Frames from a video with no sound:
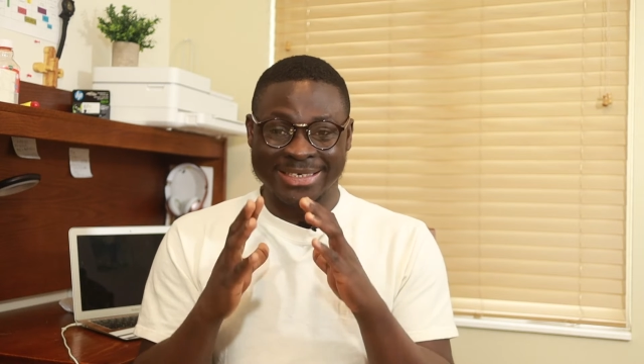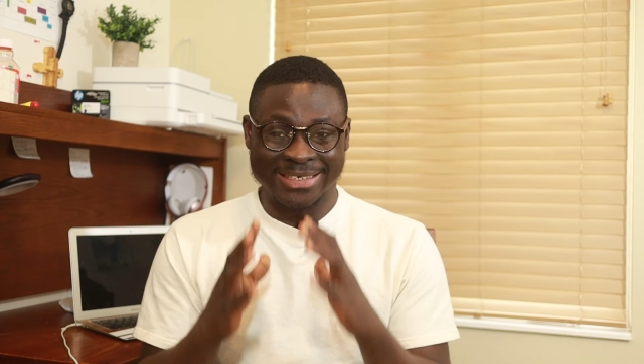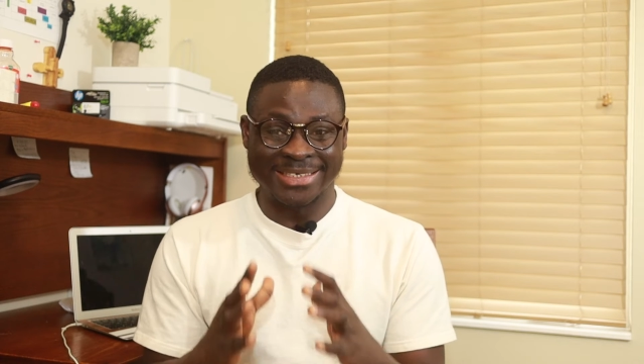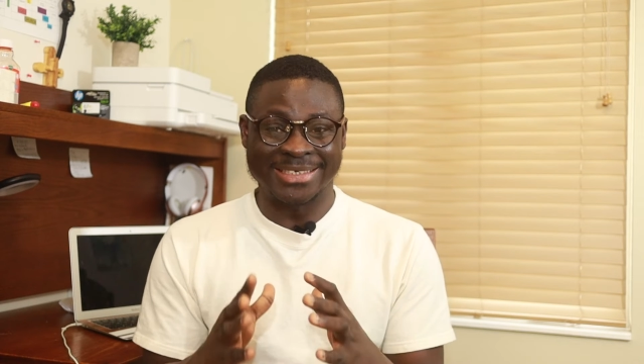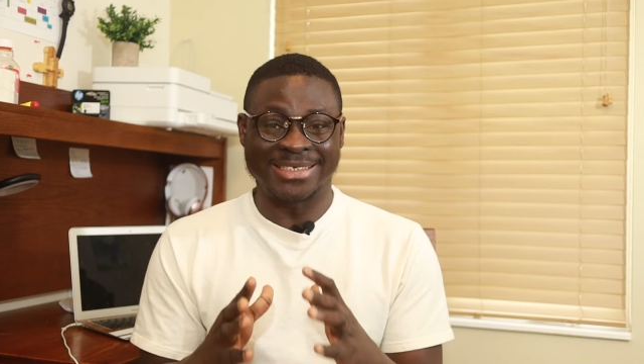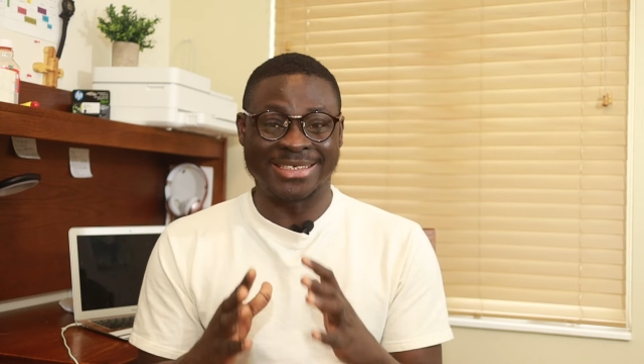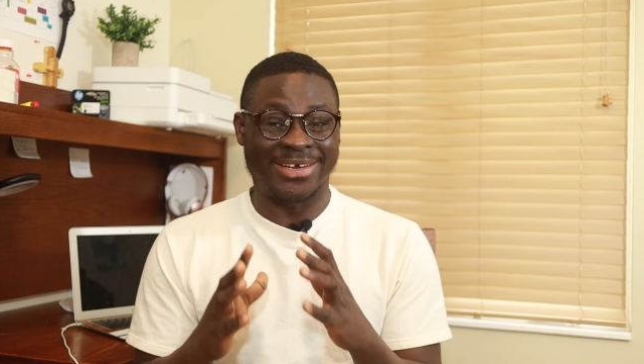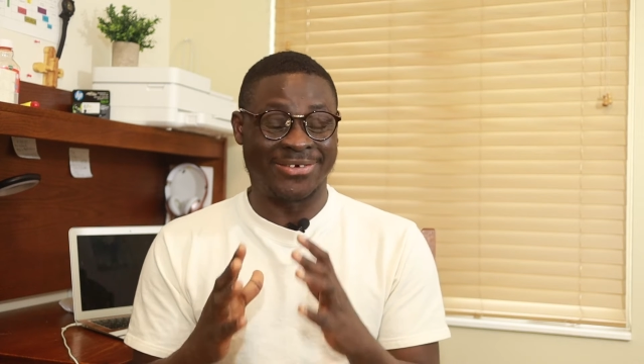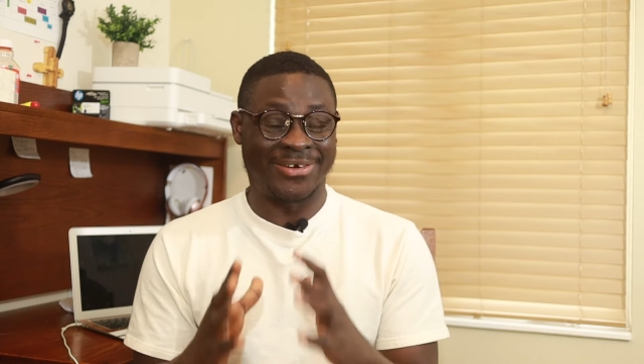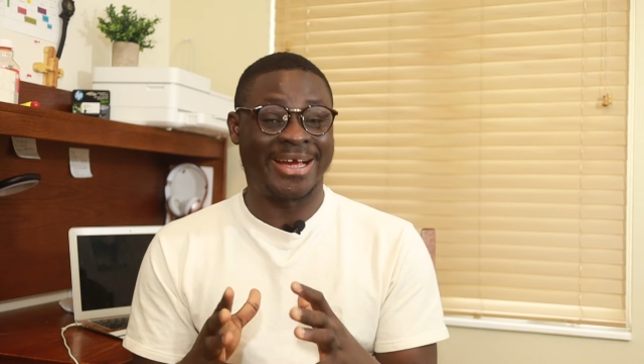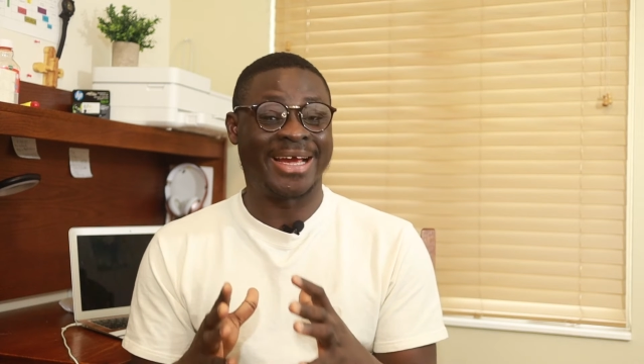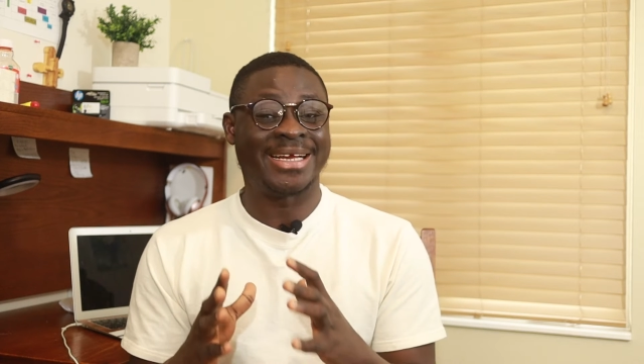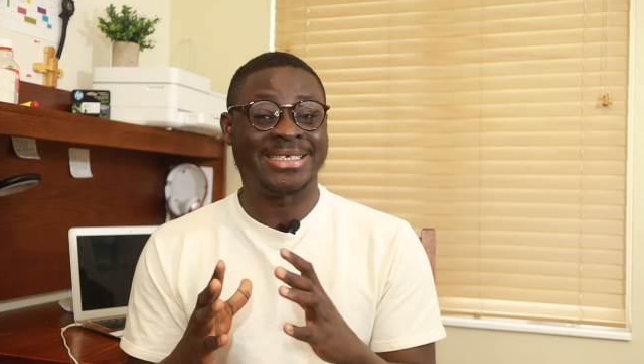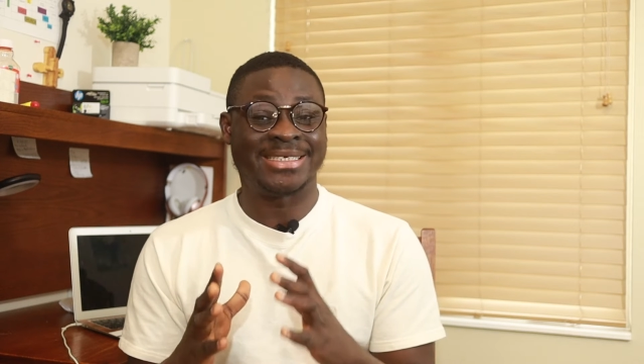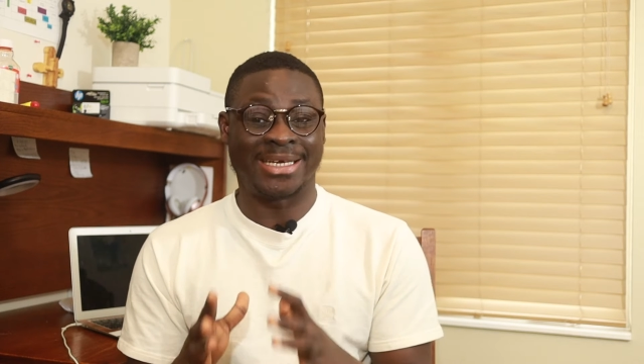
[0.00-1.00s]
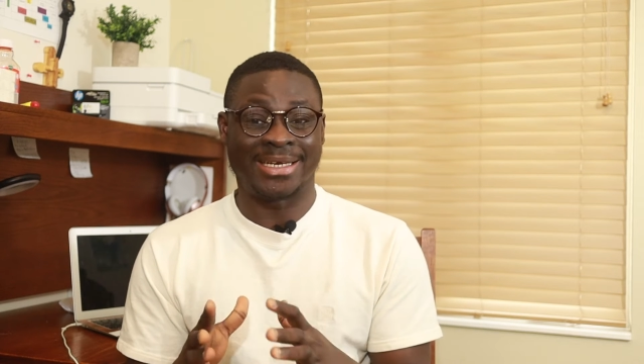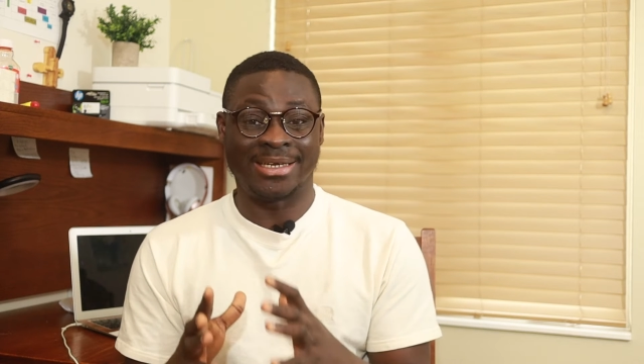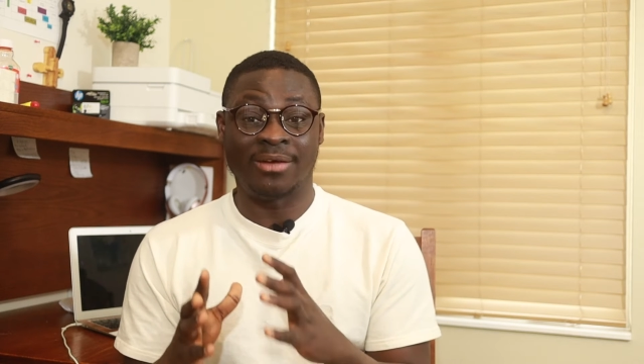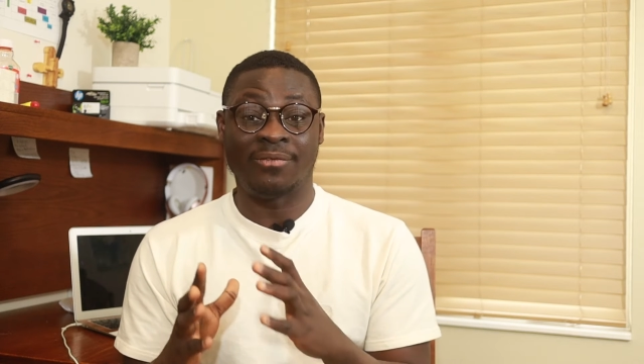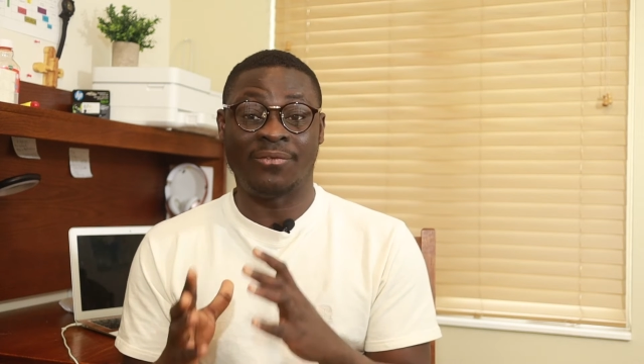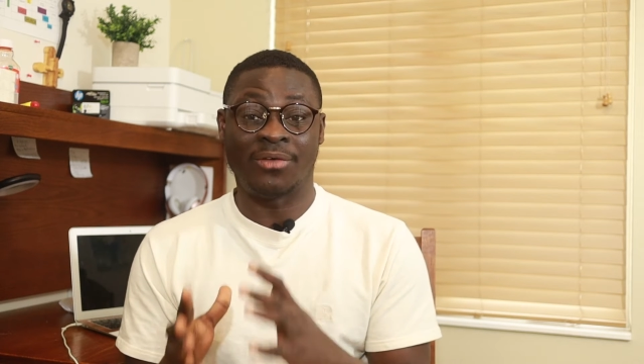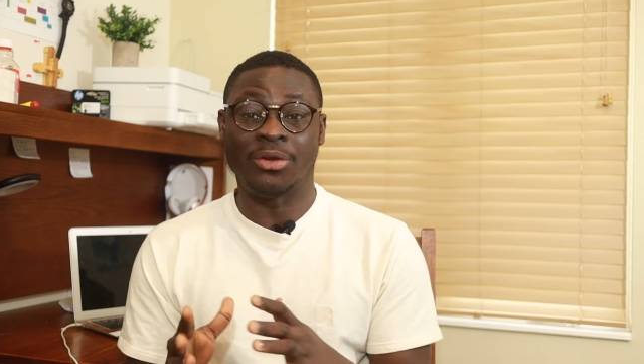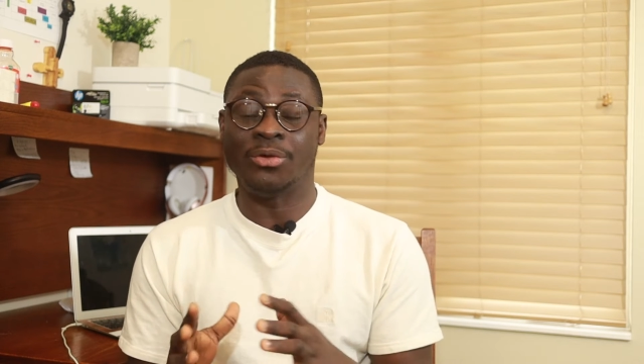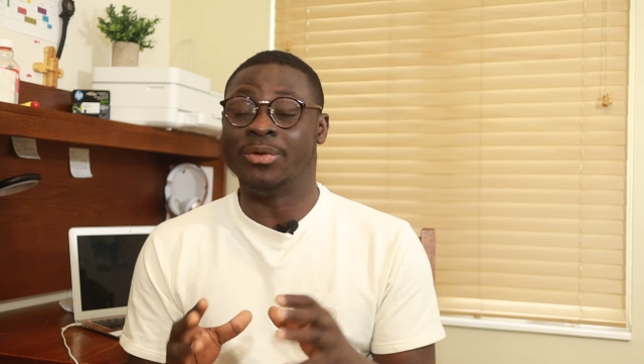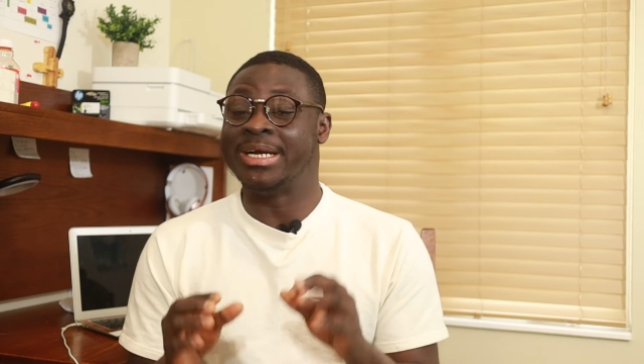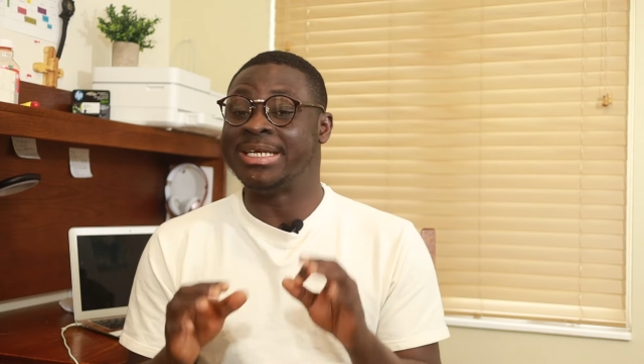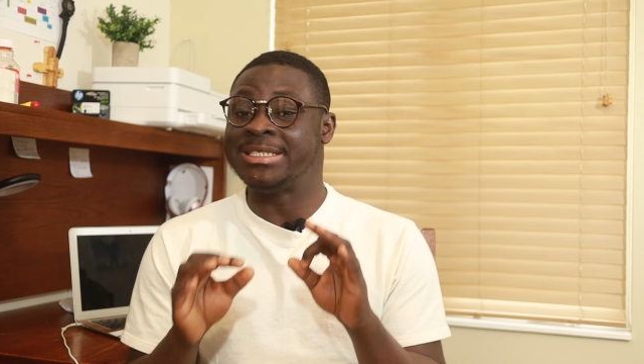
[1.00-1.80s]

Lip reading: this is the right channel for you,